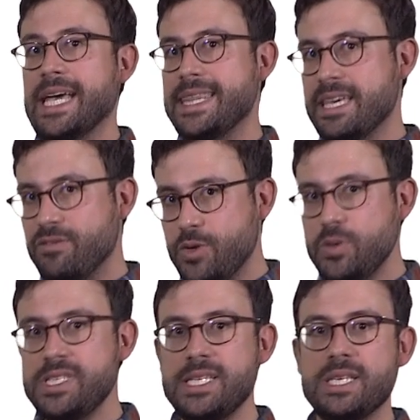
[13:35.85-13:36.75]
And they've
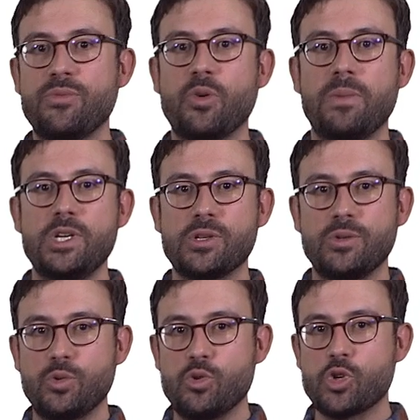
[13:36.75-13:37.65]
used this
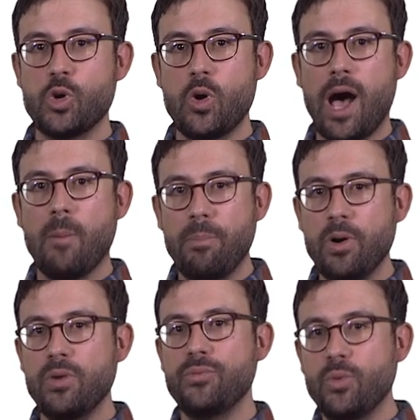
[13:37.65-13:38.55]
information to show how
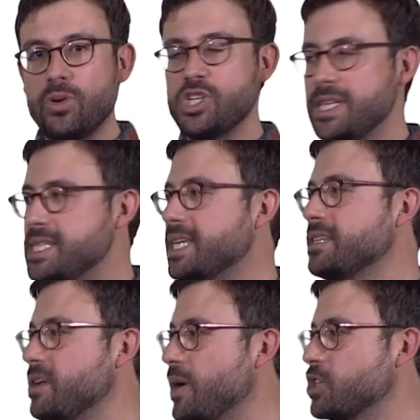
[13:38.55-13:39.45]
powerful genetic
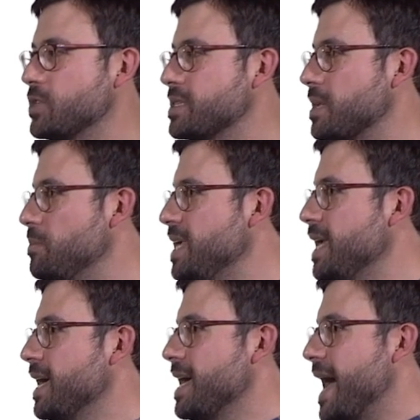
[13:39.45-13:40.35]
interactions can be